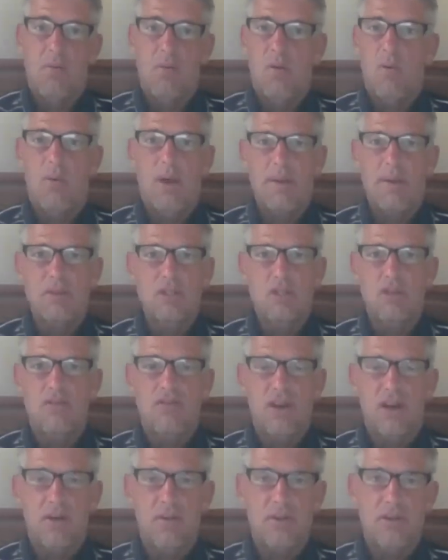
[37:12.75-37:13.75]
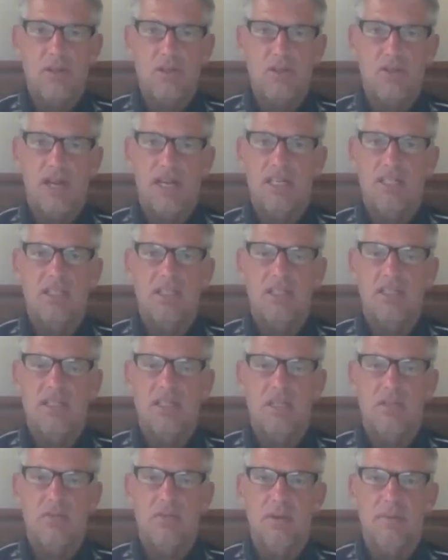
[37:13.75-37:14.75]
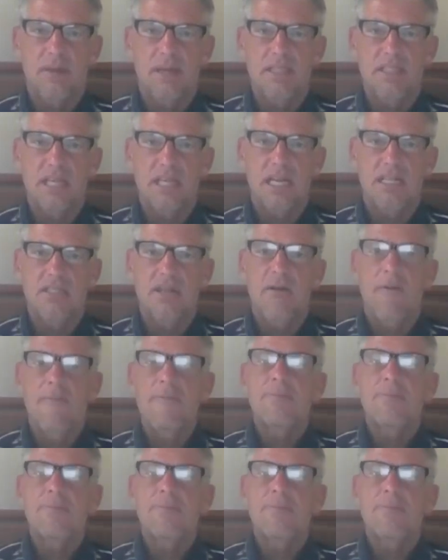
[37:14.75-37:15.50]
Well, why would you follow their strategy? It doesn't really make sense.